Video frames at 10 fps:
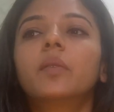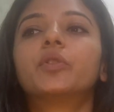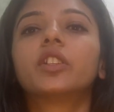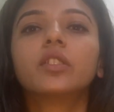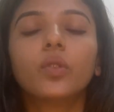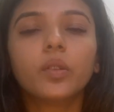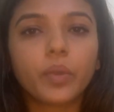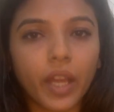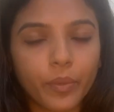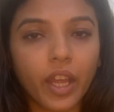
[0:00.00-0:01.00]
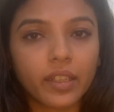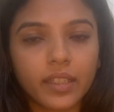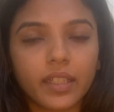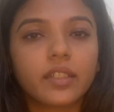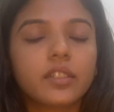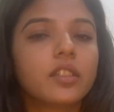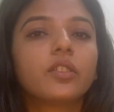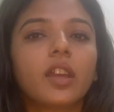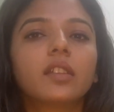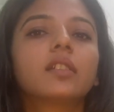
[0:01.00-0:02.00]
putting the whole brand identity
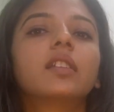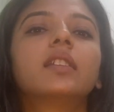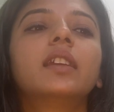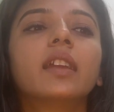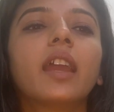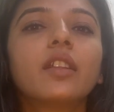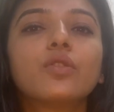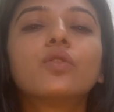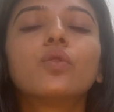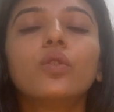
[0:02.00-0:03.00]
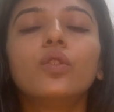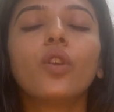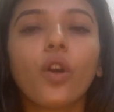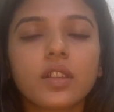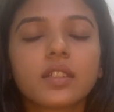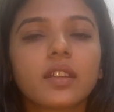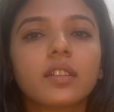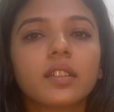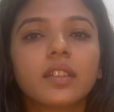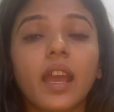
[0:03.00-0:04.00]
together, that they get so lost,
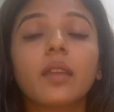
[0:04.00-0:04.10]
and